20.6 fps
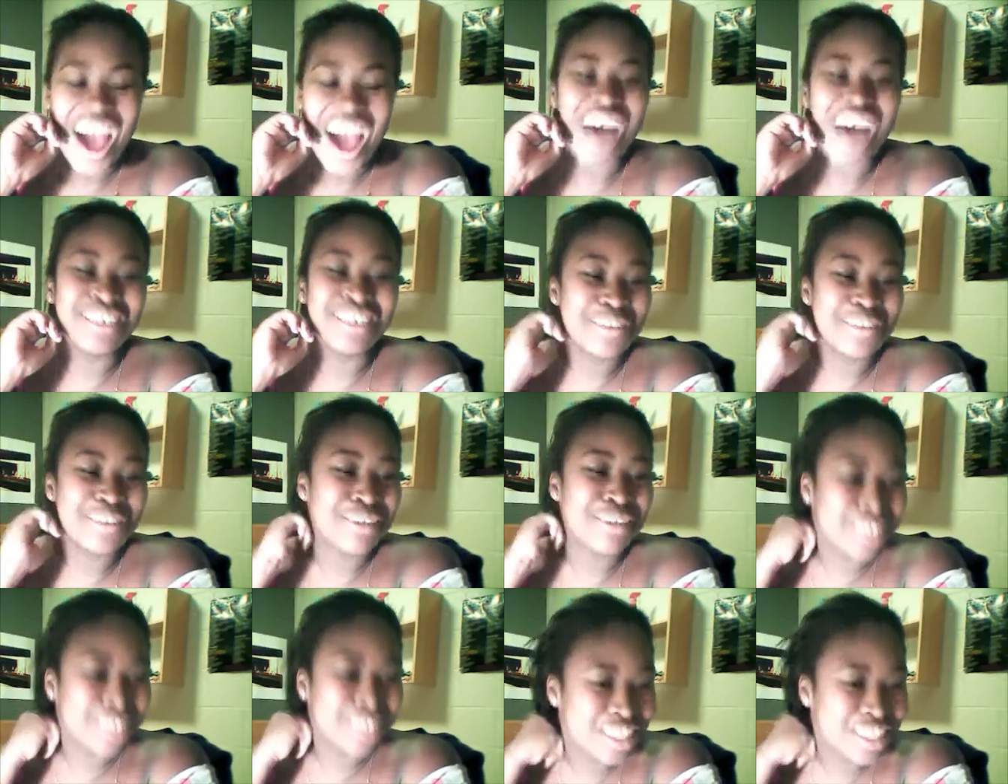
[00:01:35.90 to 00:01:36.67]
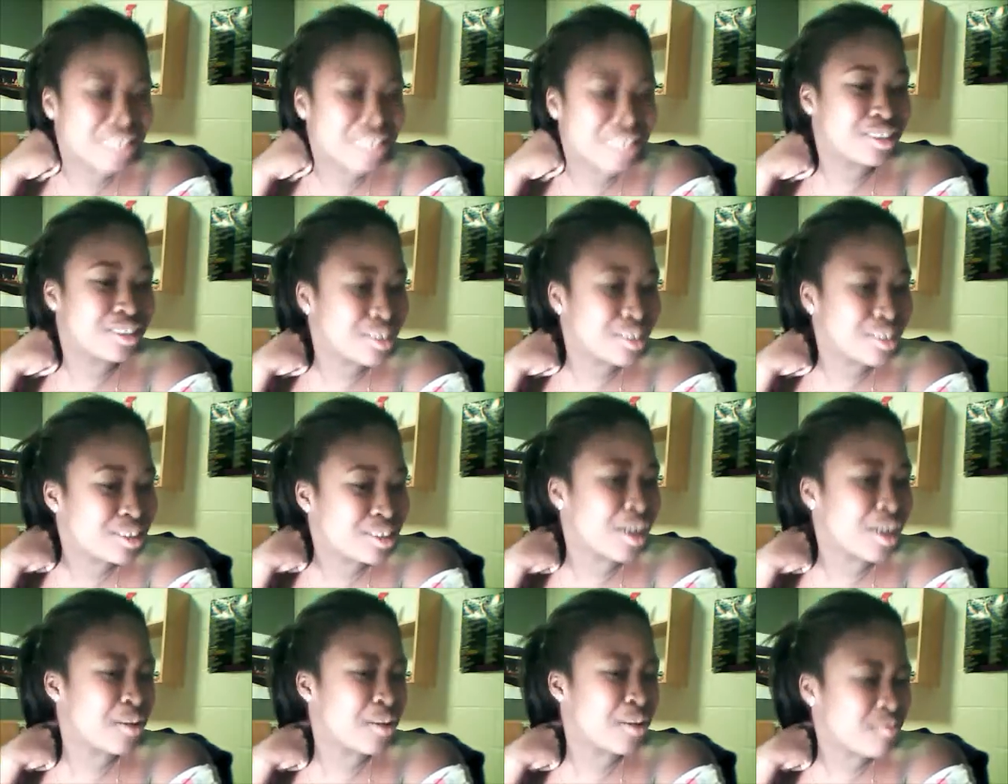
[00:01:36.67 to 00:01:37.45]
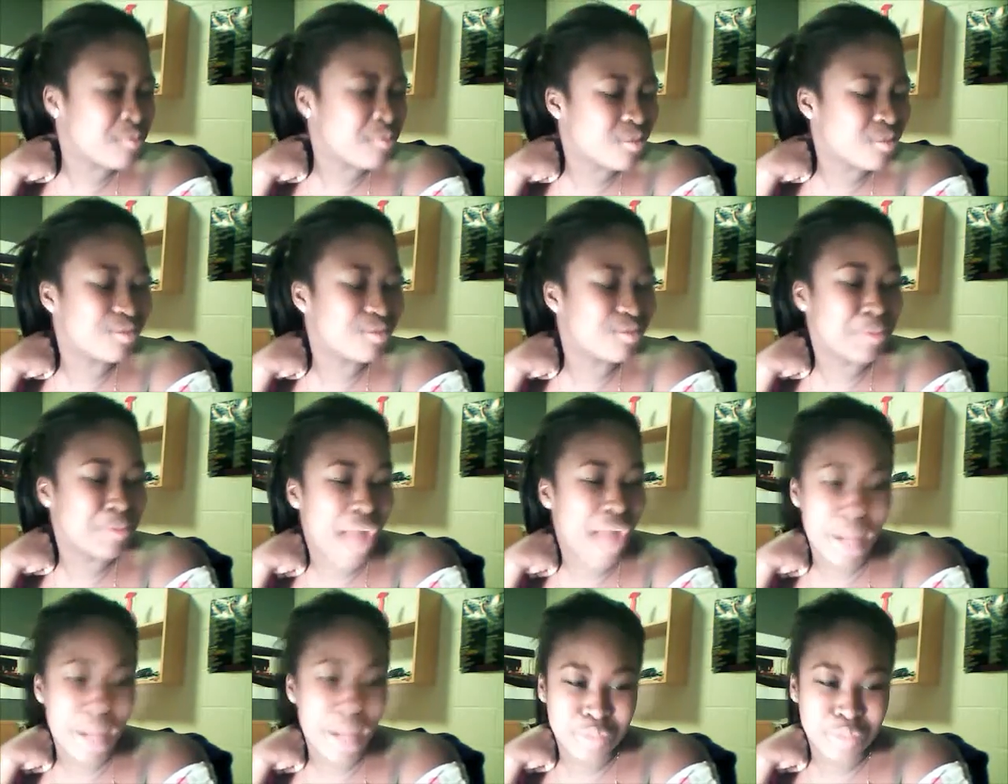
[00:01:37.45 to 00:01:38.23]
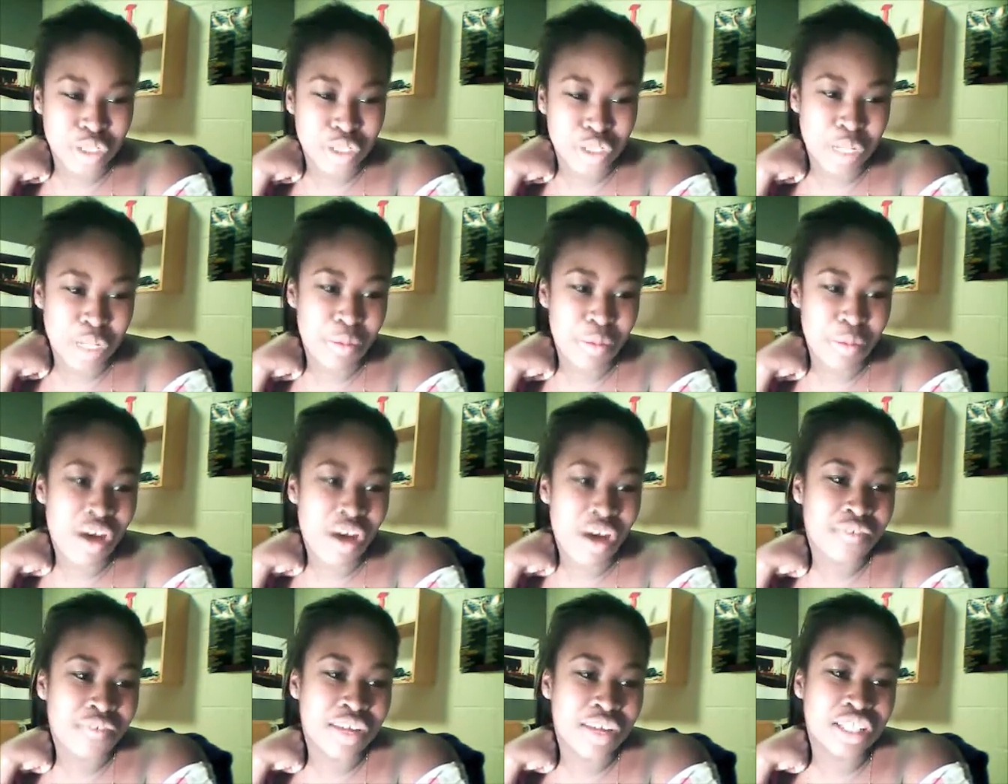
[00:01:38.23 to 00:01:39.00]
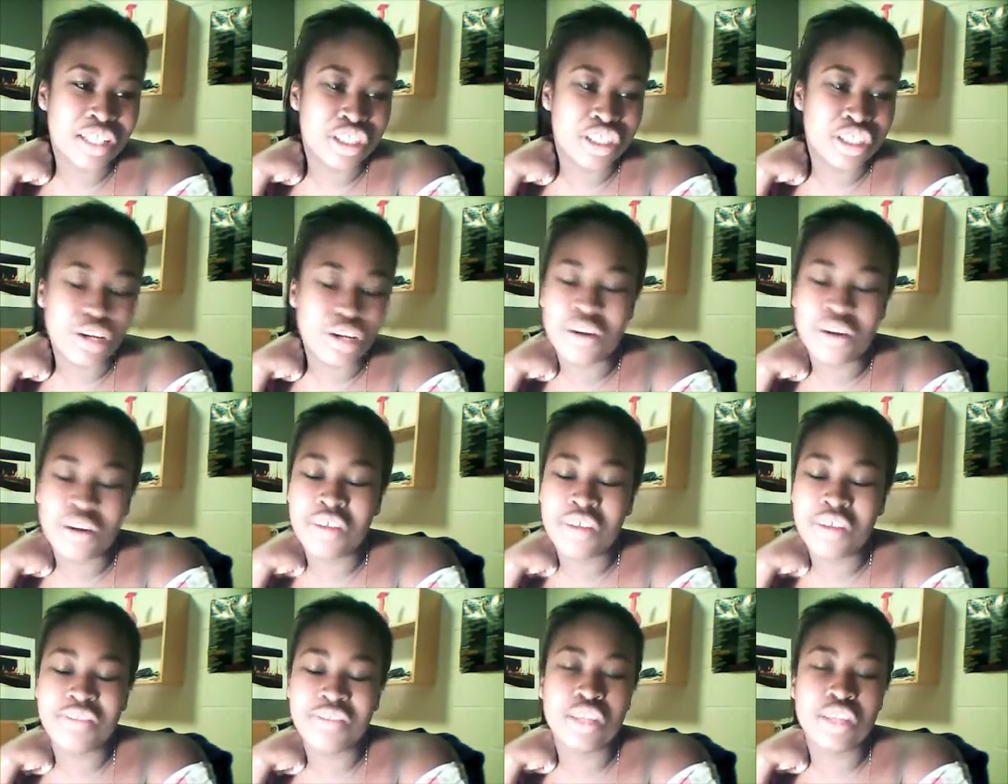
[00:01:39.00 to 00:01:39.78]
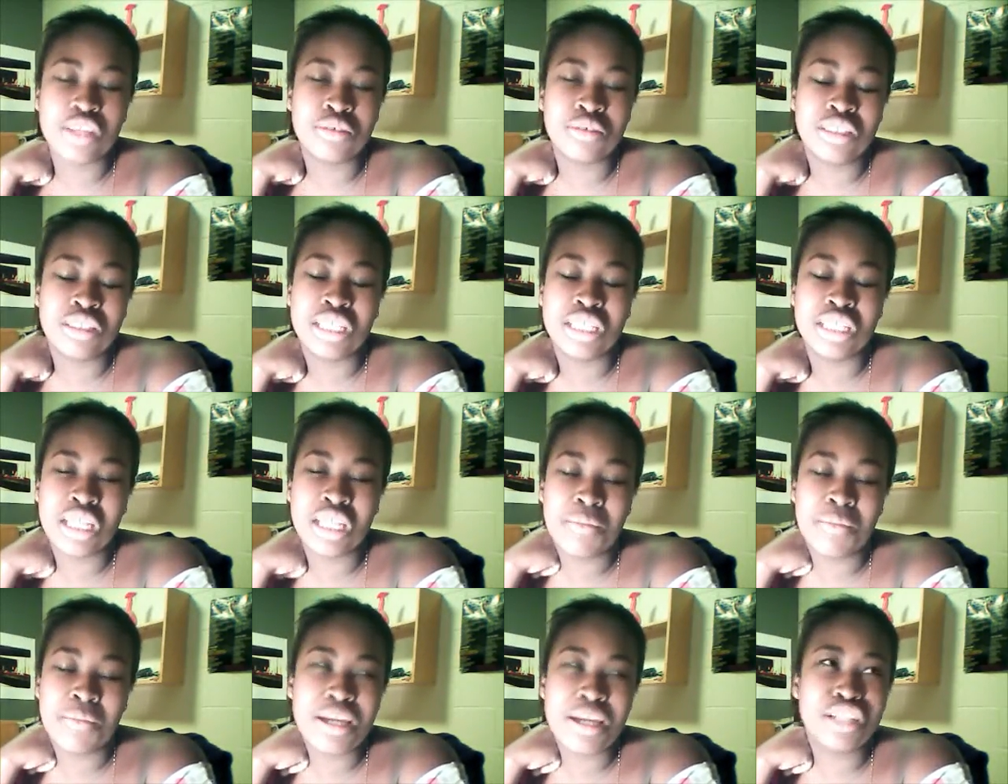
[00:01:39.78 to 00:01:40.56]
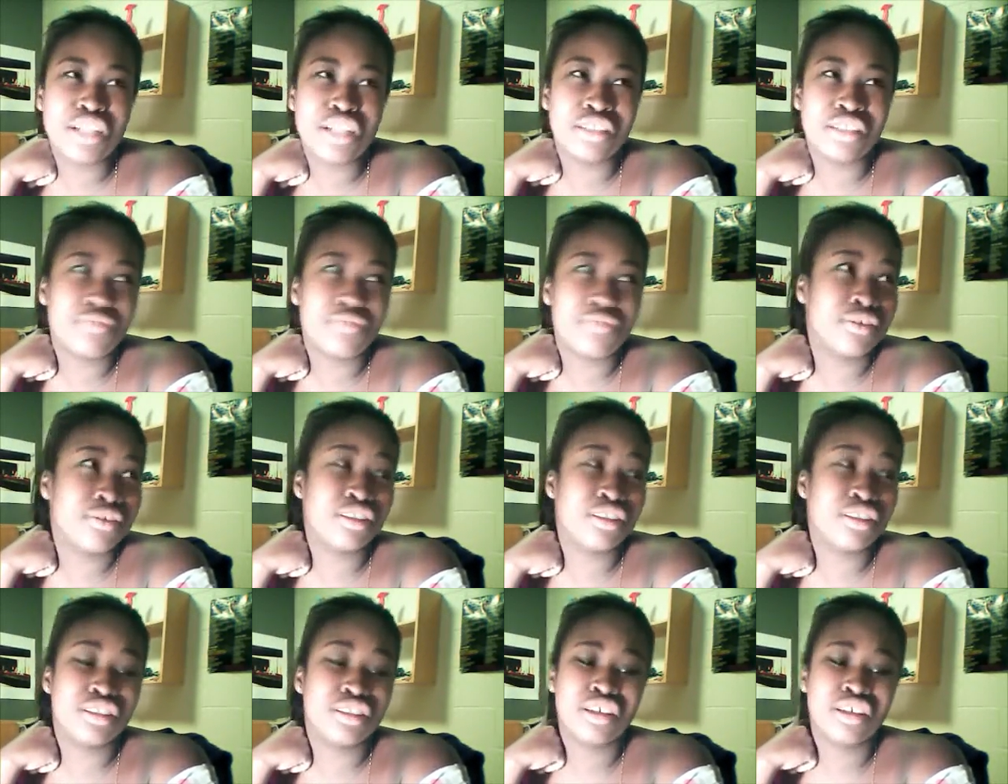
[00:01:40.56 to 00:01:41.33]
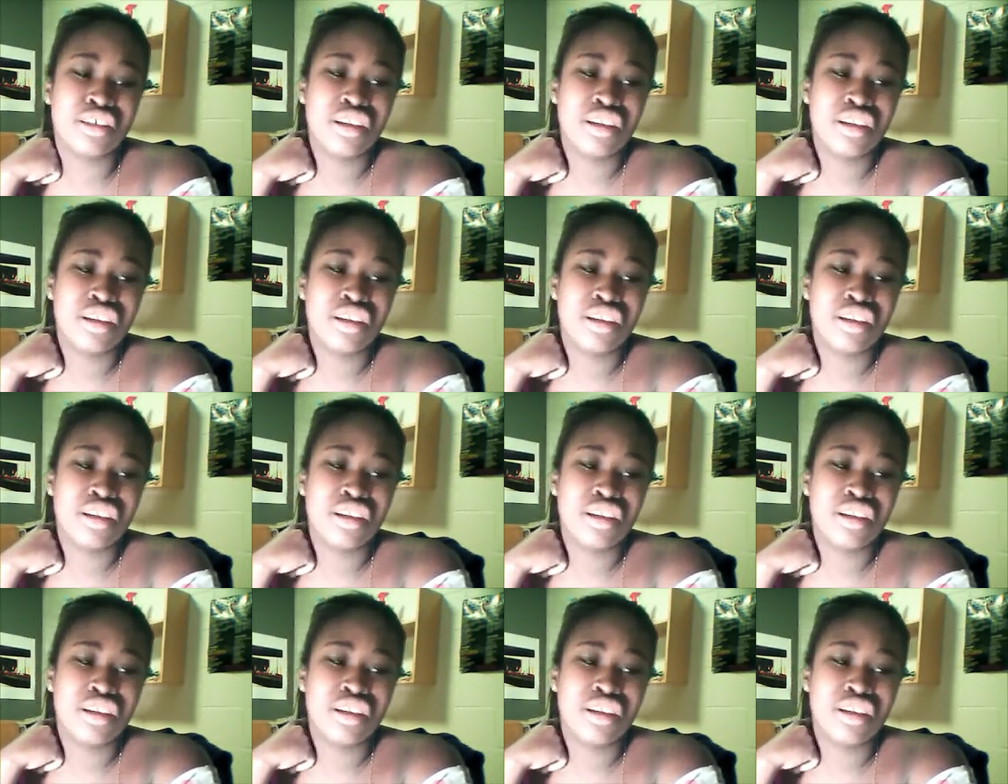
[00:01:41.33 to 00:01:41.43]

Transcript: um, so about t two stone would be absolutely perfect. You know, enough that you'll see a major difference.